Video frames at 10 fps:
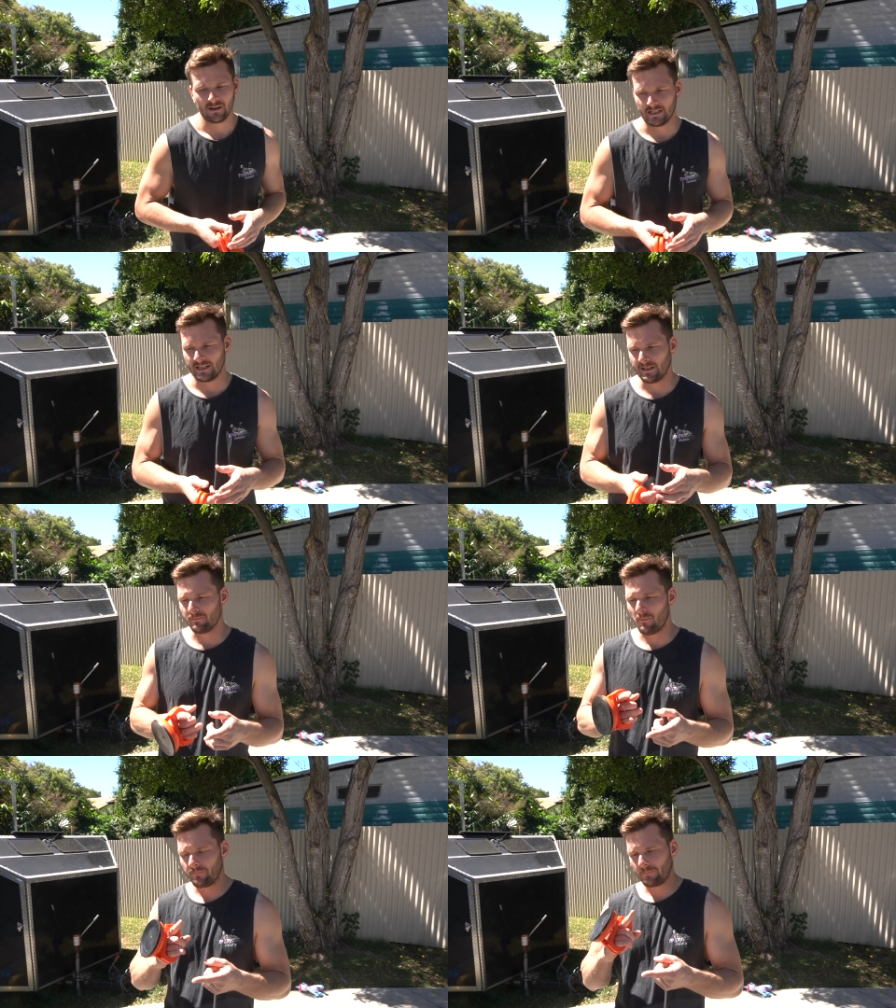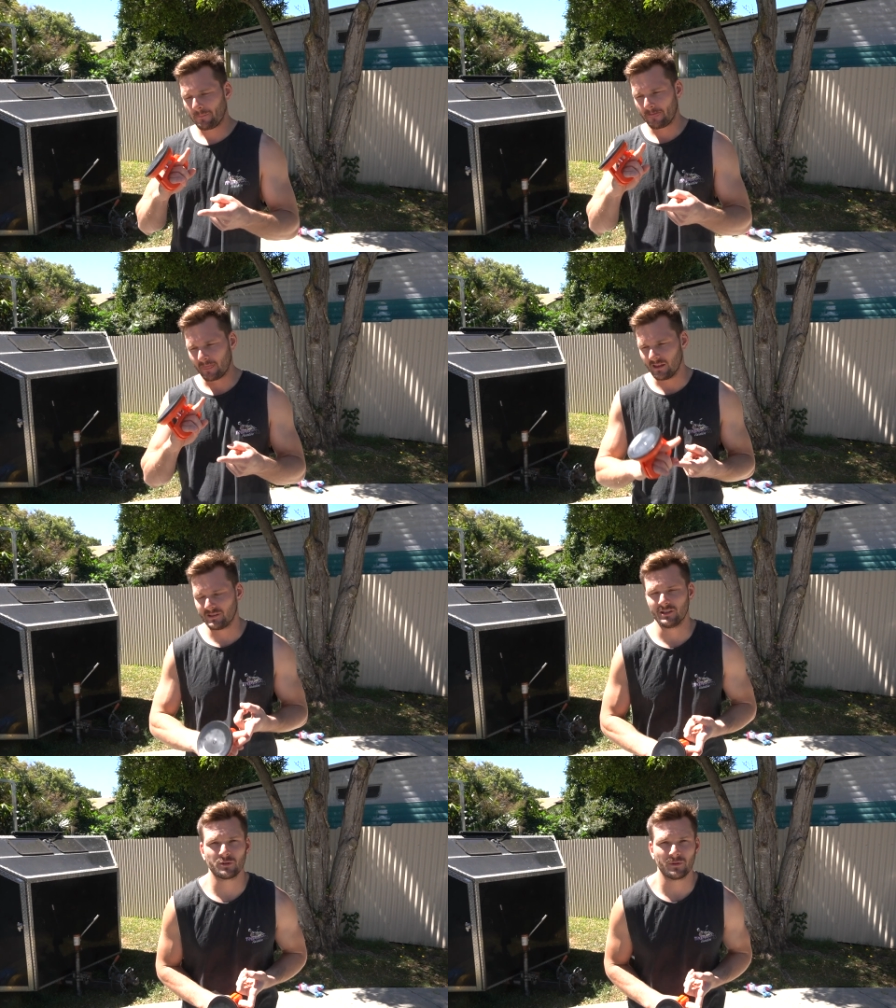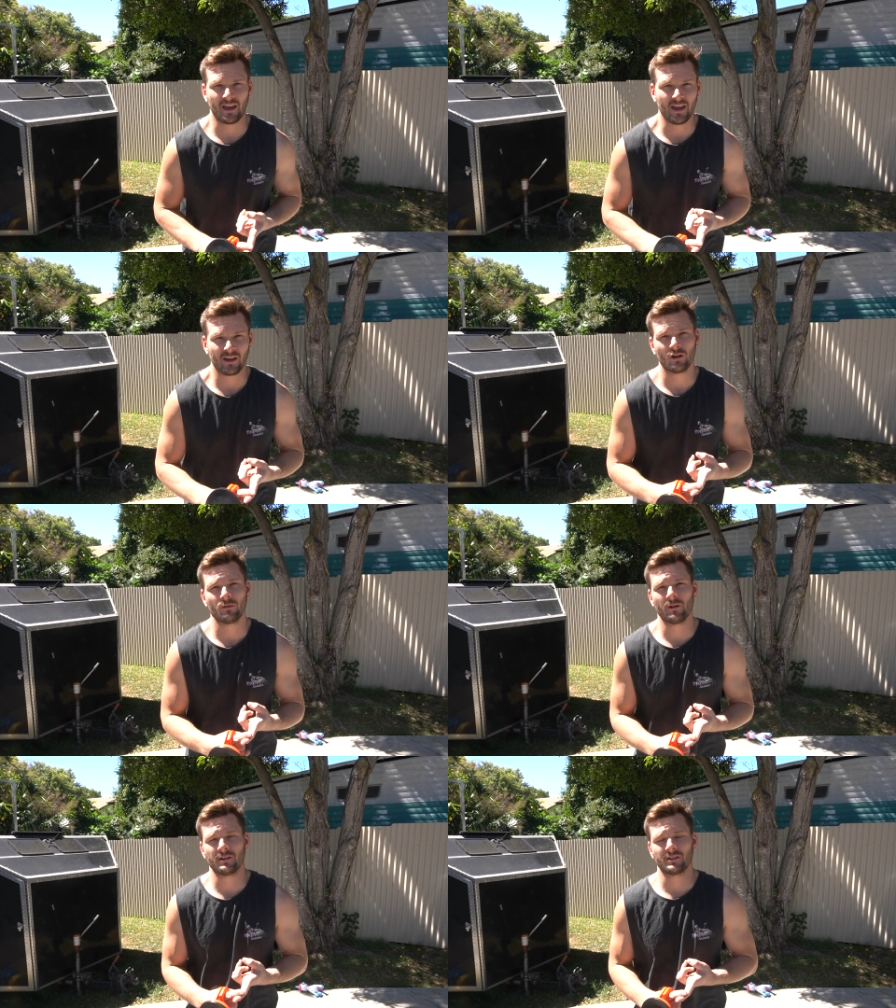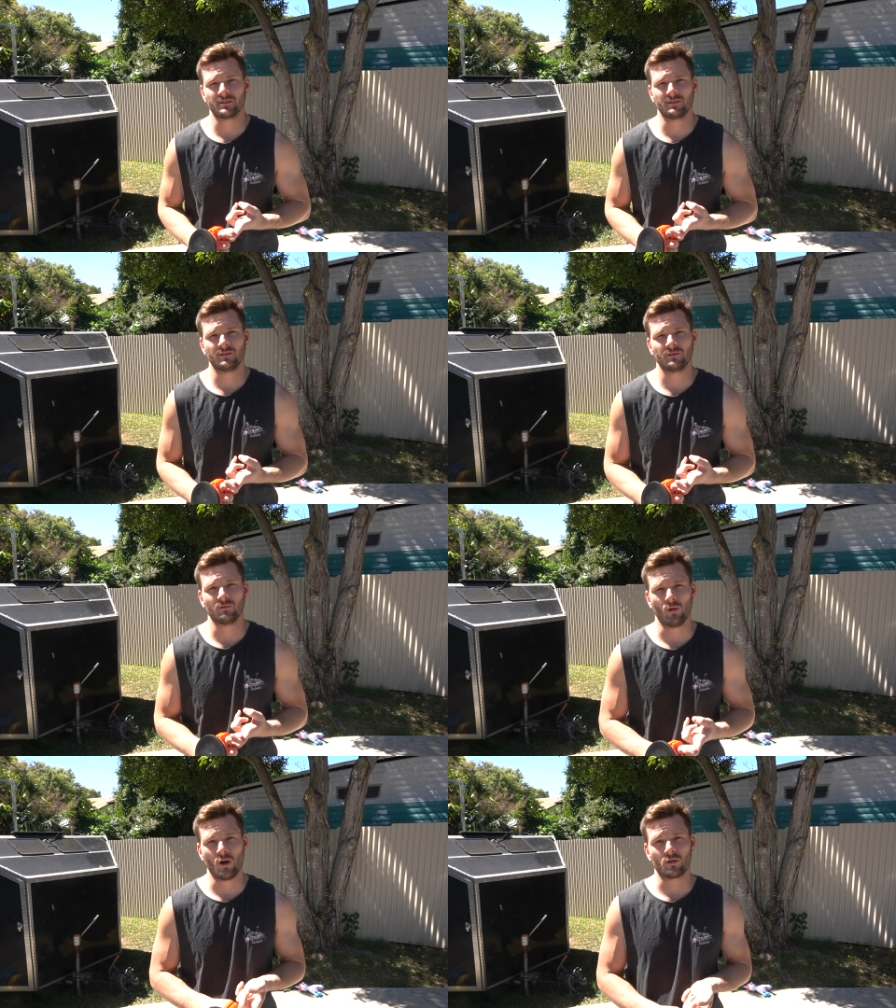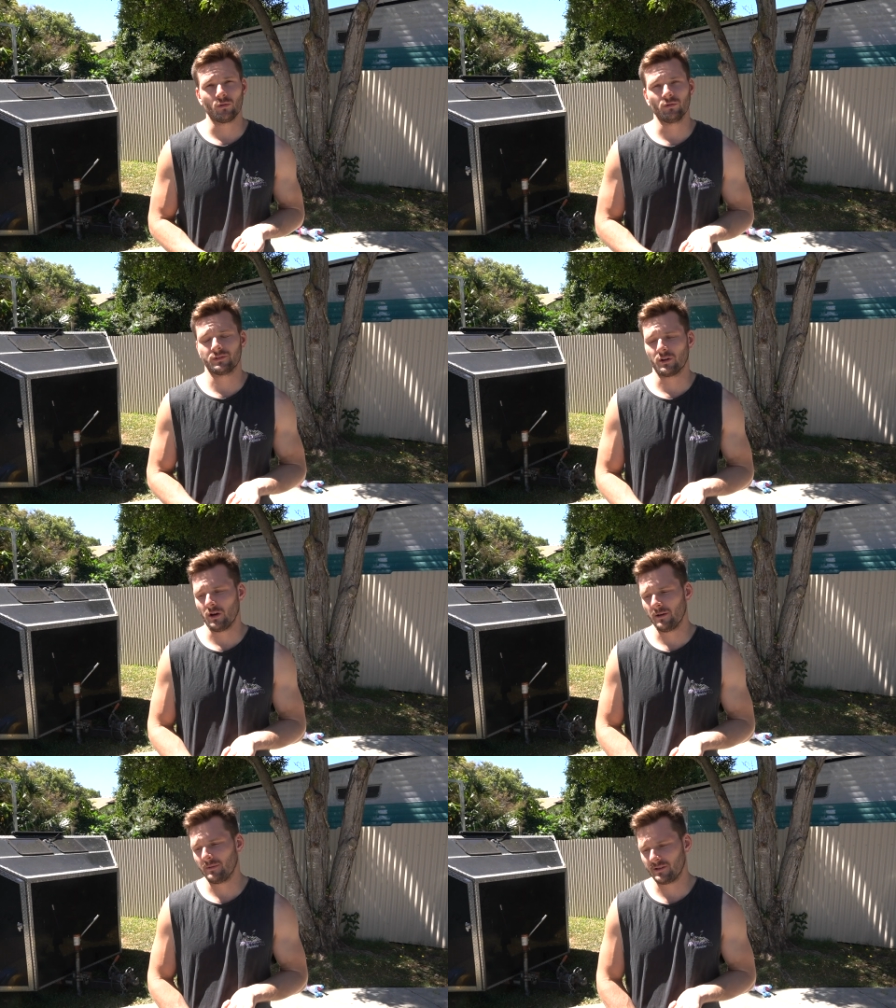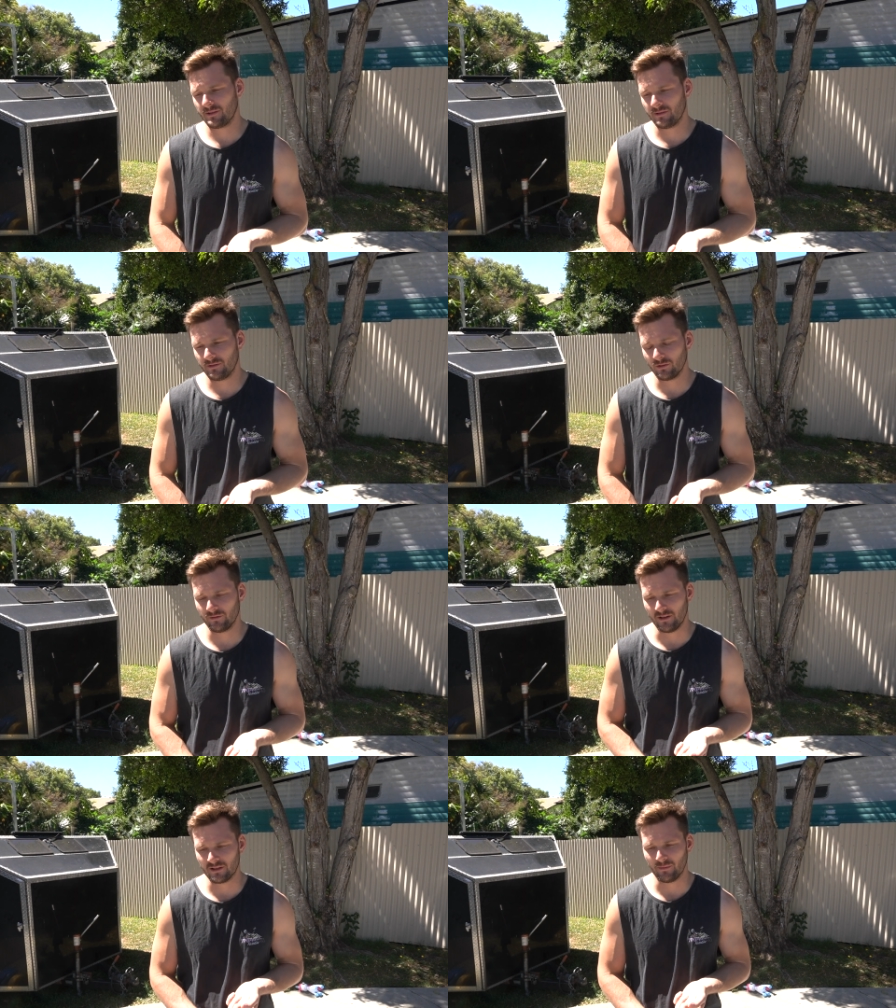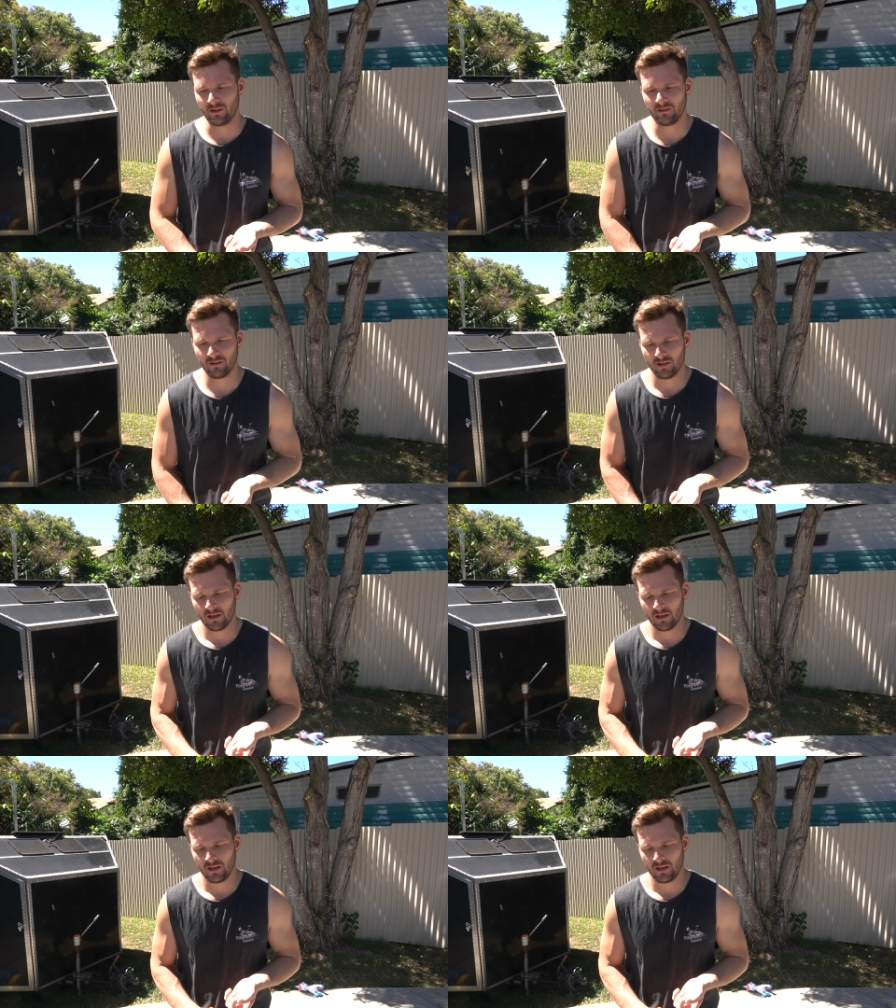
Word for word: Um, there's an issue with the aircon where it doesn't work all the time. It's sort of intermittent.